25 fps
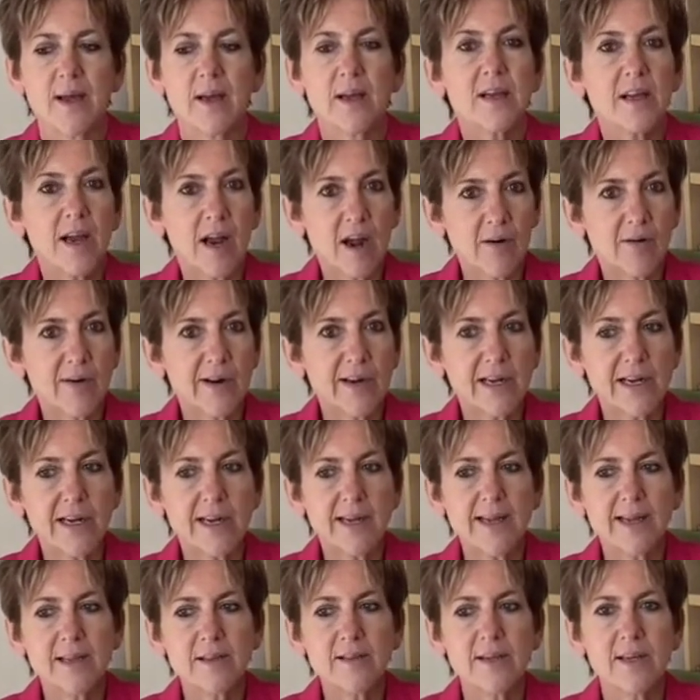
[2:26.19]

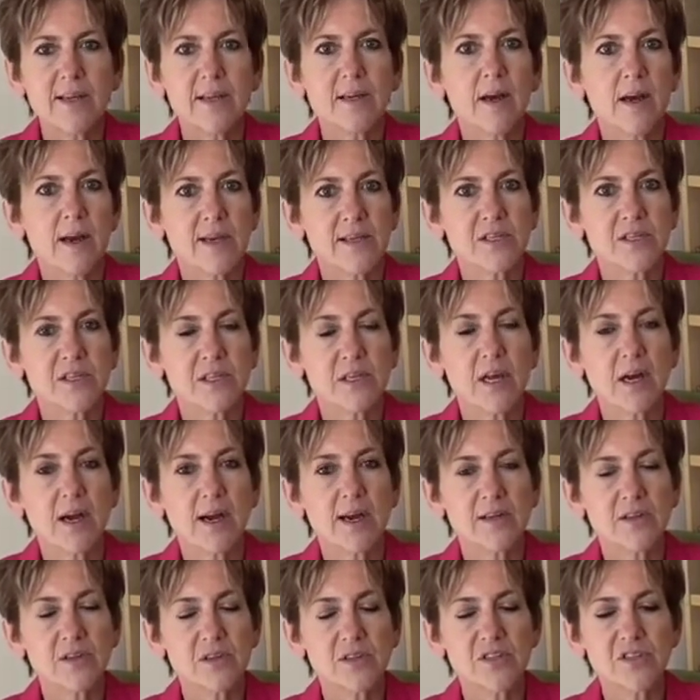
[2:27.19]
Currently, the NICE
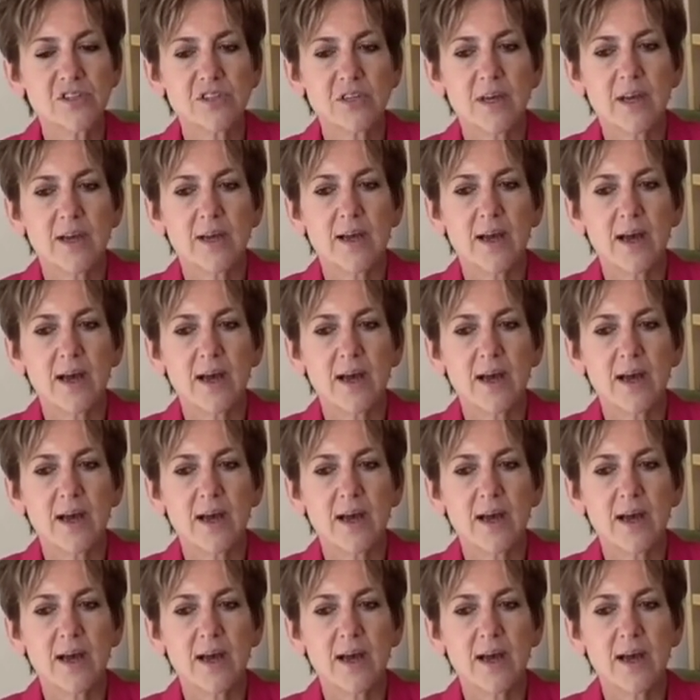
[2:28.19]
guidance